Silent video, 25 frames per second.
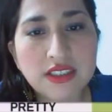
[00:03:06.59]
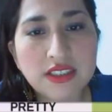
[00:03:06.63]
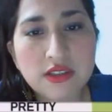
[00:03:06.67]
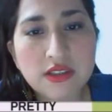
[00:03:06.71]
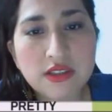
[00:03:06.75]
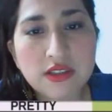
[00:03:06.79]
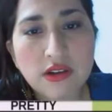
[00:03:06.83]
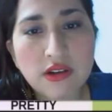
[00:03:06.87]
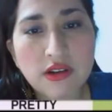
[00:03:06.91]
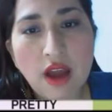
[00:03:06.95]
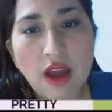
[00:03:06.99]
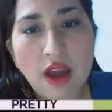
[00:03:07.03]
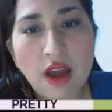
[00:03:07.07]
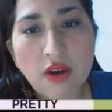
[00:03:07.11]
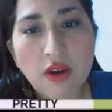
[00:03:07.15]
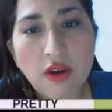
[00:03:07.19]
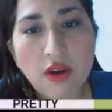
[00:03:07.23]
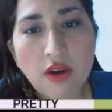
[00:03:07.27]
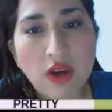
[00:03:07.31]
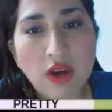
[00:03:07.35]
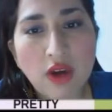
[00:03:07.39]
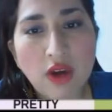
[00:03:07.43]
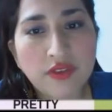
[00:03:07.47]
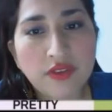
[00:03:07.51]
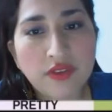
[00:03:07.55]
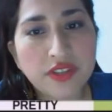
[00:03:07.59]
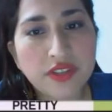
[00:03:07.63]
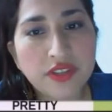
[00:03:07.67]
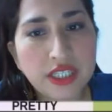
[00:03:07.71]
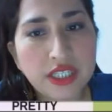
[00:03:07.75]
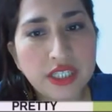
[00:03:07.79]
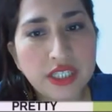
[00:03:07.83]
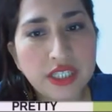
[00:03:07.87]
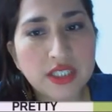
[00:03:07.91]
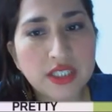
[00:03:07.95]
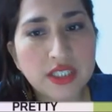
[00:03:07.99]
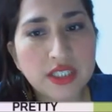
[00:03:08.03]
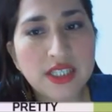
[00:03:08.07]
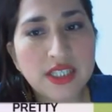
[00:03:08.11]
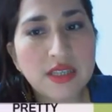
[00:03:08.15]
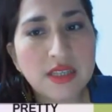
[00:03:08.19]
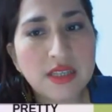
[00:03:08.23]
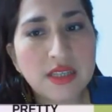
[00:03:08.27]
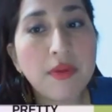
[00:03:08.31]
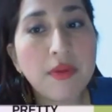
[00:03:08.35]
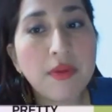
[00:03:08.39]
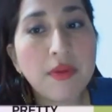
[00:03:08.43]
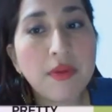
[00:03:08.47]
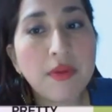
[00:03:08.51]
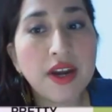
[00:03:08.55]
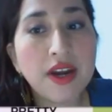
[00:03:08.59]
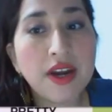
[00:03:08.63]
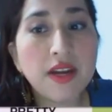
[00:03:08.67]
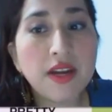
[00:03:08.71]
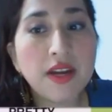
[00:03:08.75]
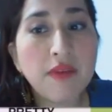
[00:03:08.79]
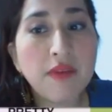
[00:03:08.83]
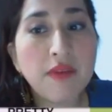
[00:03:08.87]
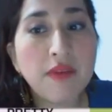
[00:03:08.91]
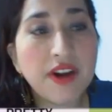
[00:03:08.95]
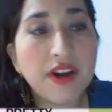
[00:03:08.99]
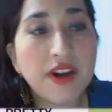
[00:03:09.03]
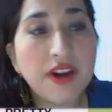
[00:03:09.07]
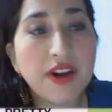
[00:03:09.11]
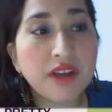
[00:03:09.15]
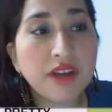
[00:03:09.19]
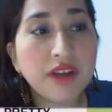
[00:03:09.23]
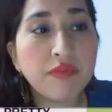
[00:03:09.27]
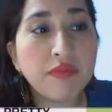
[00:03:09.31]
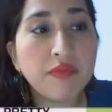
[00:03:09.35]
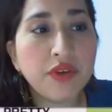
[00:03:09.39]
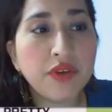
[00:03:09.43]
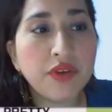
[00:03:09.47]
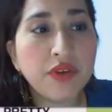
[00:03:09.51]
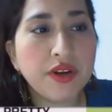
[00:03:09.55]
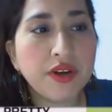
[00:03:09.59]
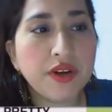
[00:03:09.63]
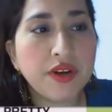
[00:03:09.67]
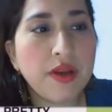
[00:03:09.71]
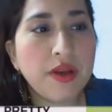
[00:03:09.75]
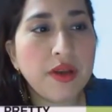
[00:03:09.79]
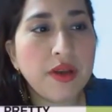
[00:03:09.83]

describe or after it is separated by a verb.